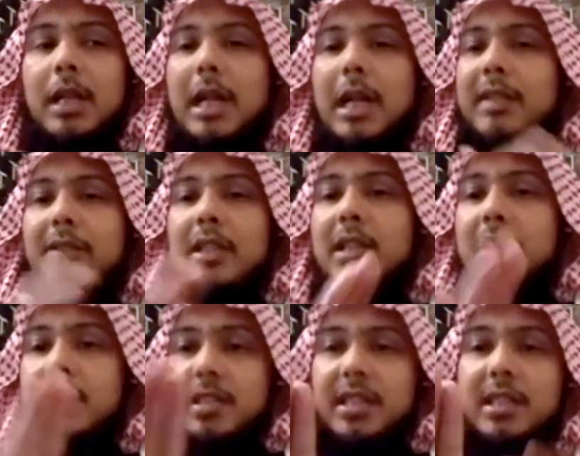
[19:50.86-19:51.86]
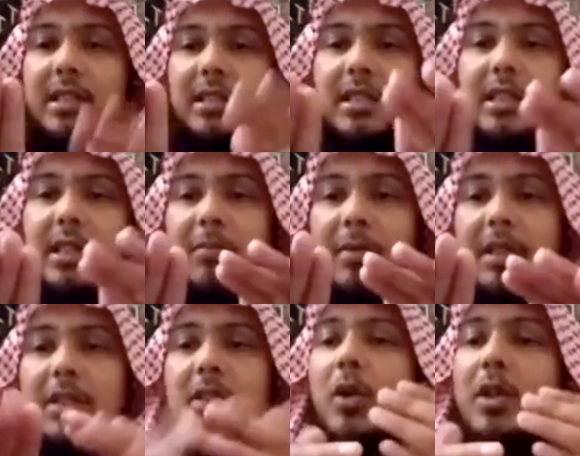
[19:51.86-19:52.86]
and it stays in the same
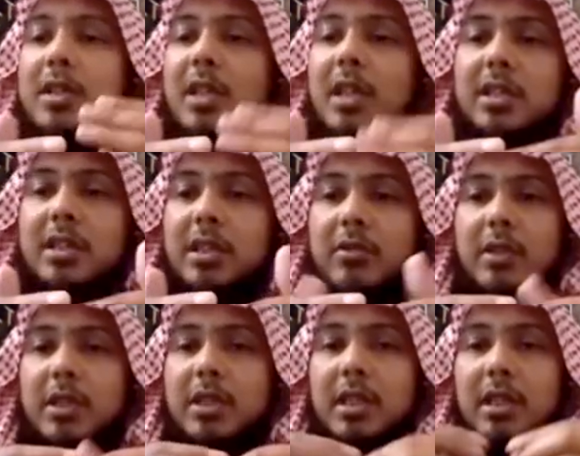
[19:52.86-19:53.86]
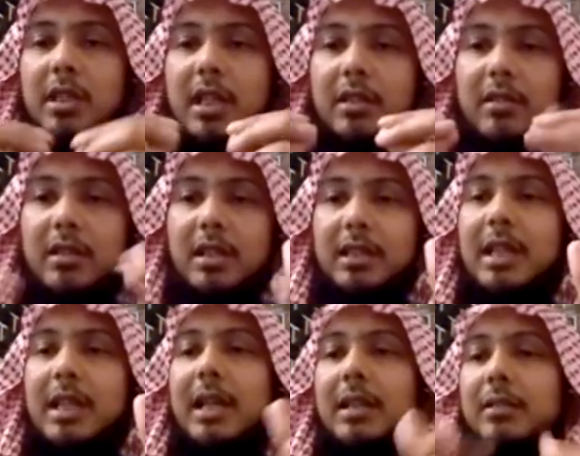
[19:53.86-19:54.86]
place, or it starts decreasing like
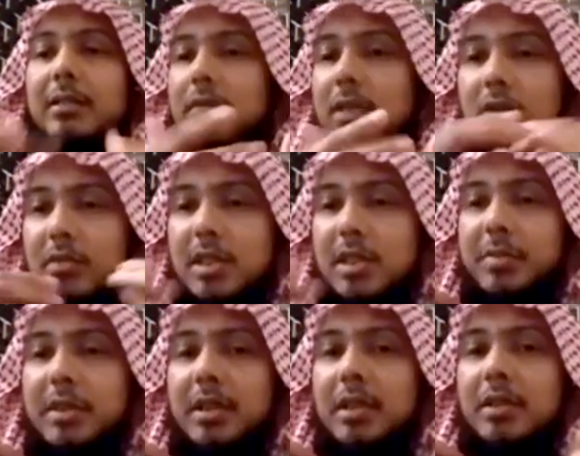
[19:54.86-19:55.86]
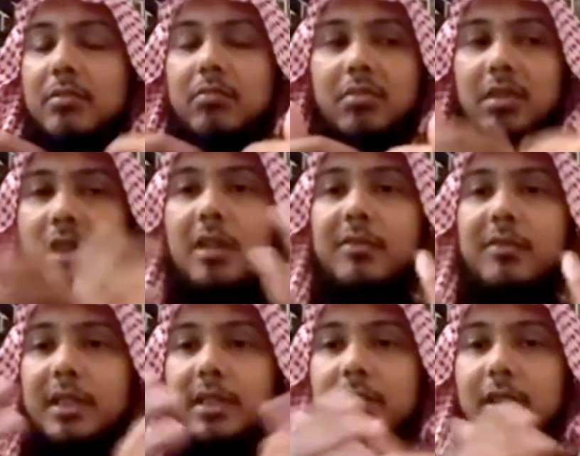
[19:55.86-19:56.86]
that, just disappears, can't
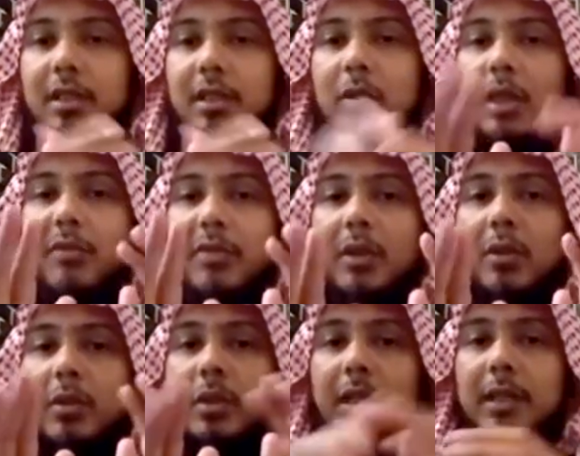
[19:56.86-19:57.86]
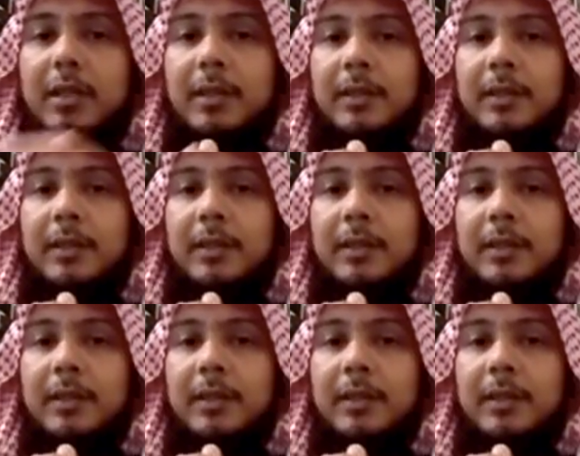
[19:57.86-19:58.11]
feel anything, or they feel okay.